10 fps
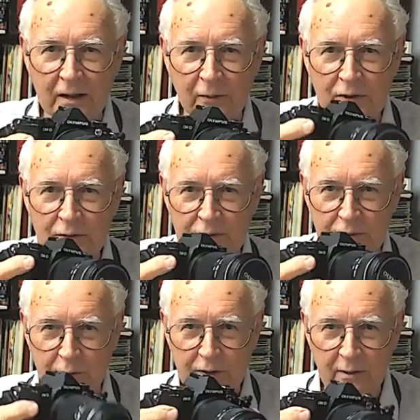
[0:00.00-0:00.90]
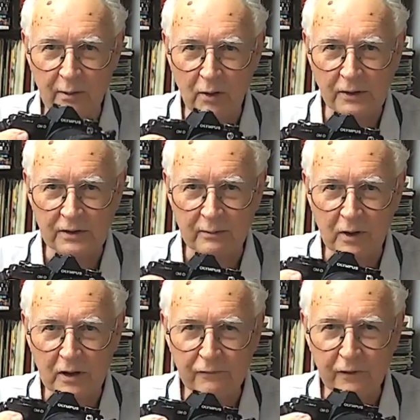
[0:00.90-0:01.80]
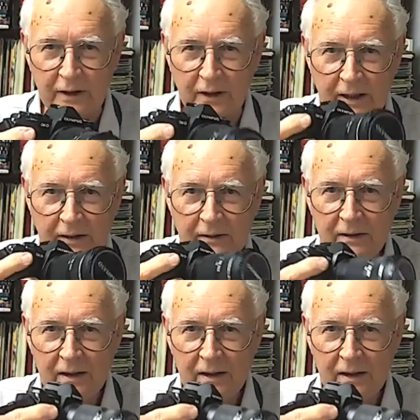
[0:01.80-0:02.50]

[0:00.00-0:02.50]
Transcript: which was originally belonging to my friend Len,